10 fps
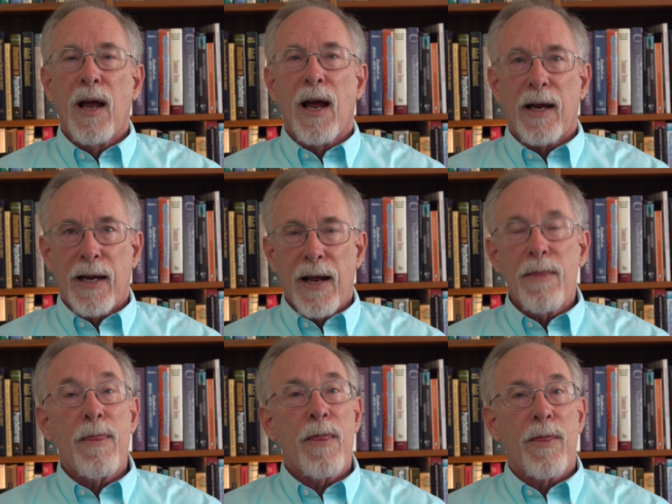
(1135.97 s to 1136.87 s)

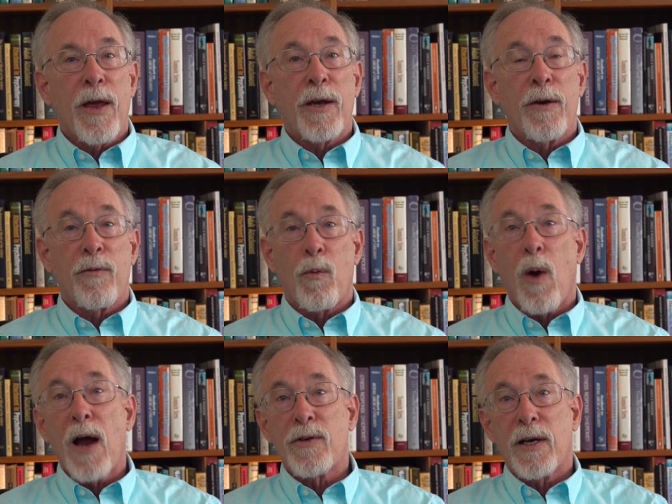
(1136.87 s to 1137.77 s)
Again, thank you for
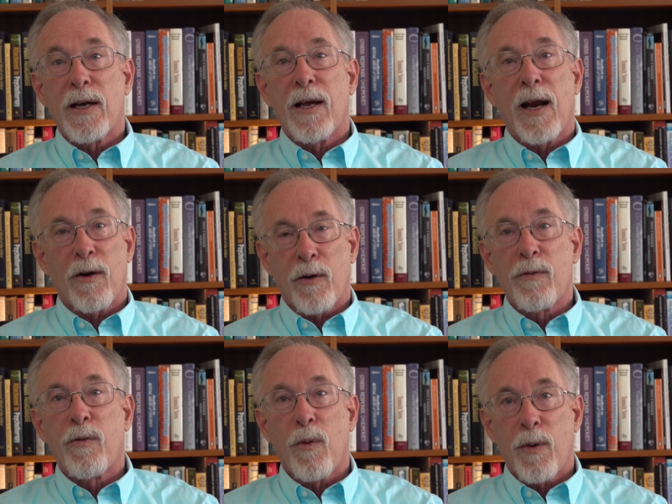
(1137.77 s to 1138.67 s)
watching, and I look
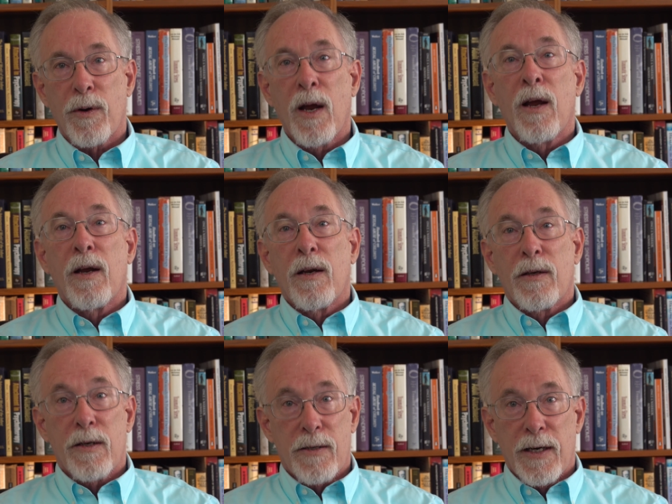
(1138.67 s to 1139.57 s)
forward
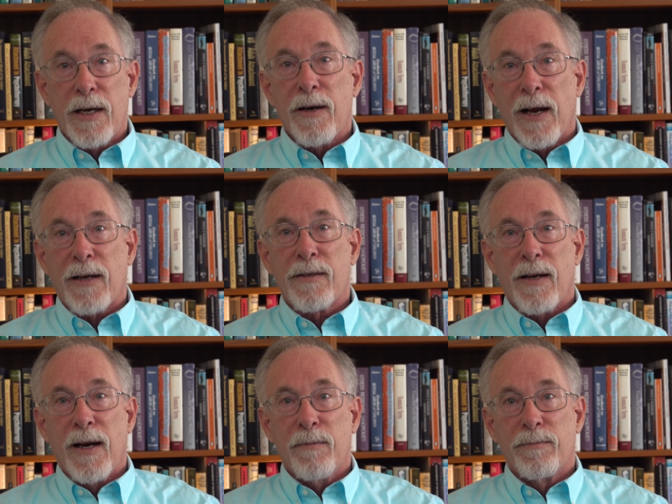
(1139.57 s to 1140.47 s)
to seeing you next
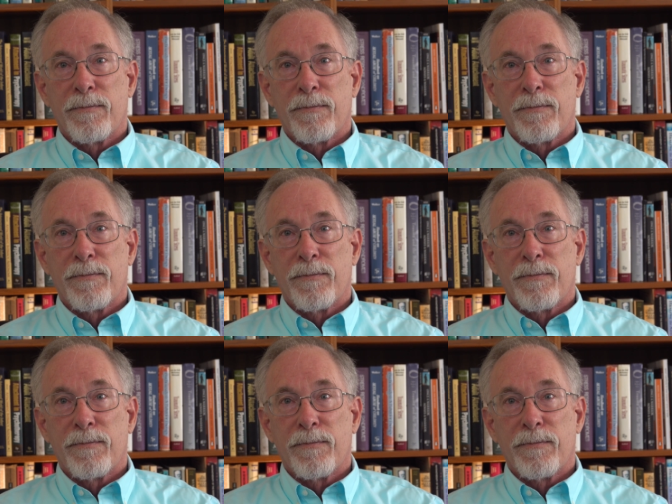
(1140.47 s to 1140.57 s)
time.